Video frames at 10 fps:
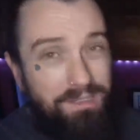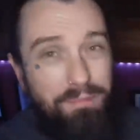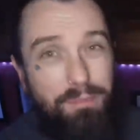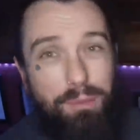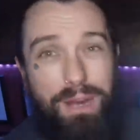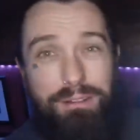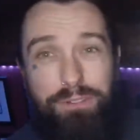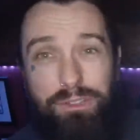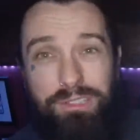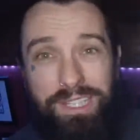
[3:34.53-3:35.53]
mobile
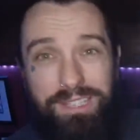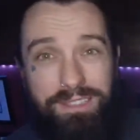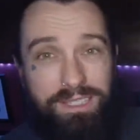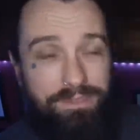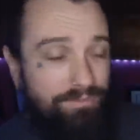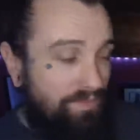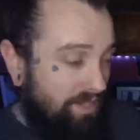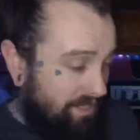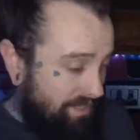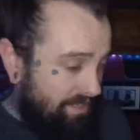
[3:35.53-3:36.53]
phone looking thing.
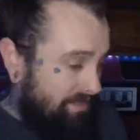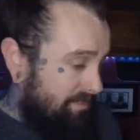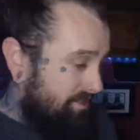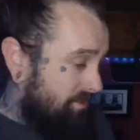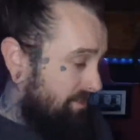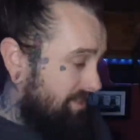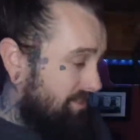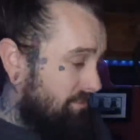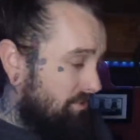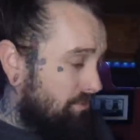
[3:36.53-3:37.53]
So it's
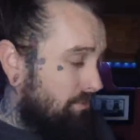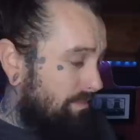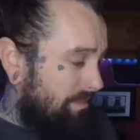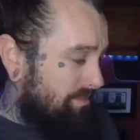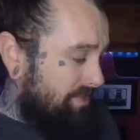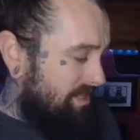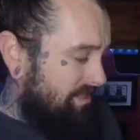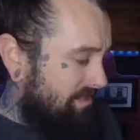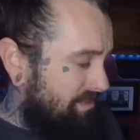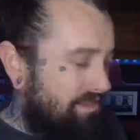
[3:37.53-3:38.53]
got Google Maps on it,
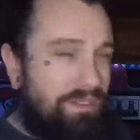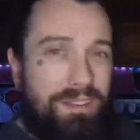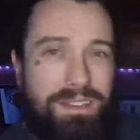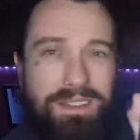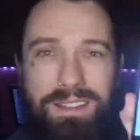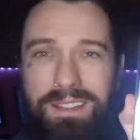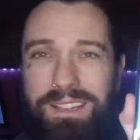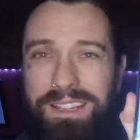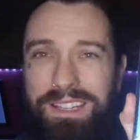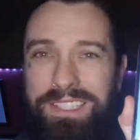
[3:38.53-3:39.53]

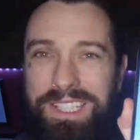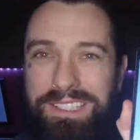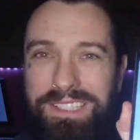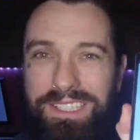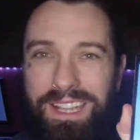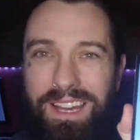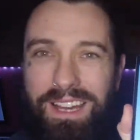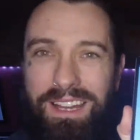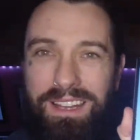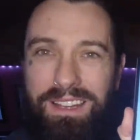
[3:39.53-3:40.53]
as you can see there,
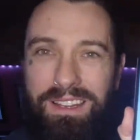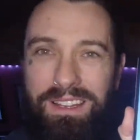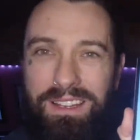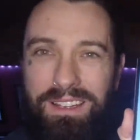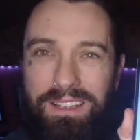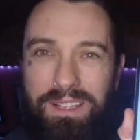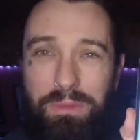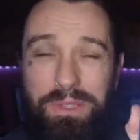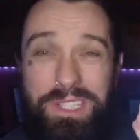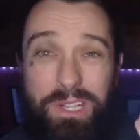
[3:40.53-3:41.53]

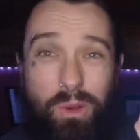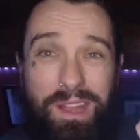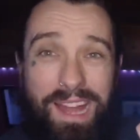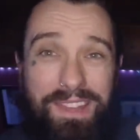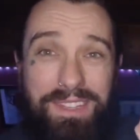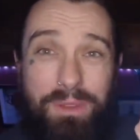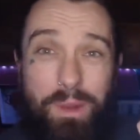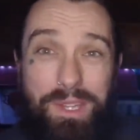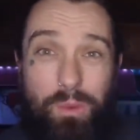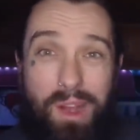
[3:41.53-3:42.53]
which is quite handy
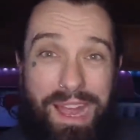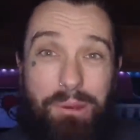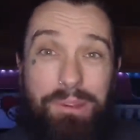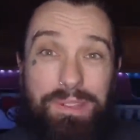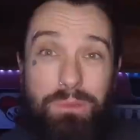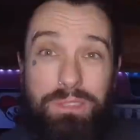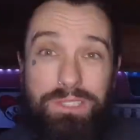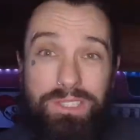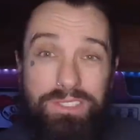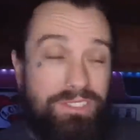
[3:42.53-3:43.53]
when you are out in the
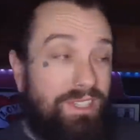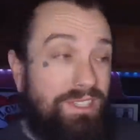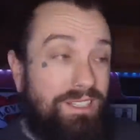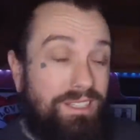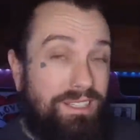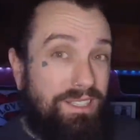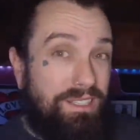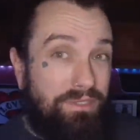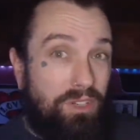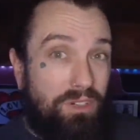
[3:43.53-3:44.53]
wilderness.
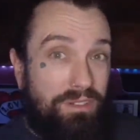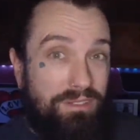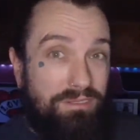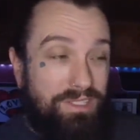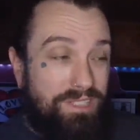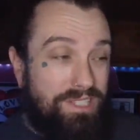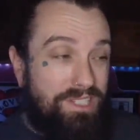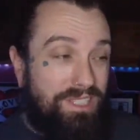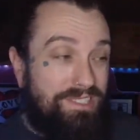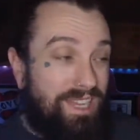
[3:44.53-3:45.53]
You've got
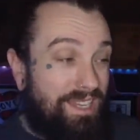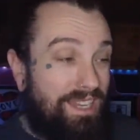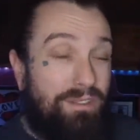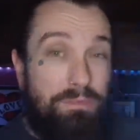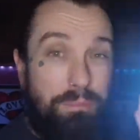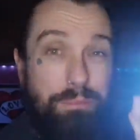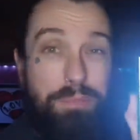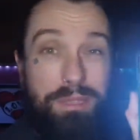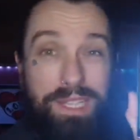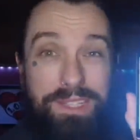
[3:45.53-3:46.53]
essentially a sat-nav
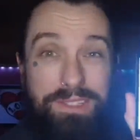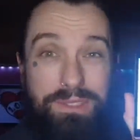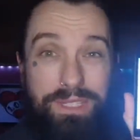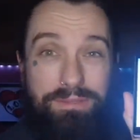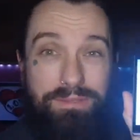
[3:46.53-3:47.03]
built into it.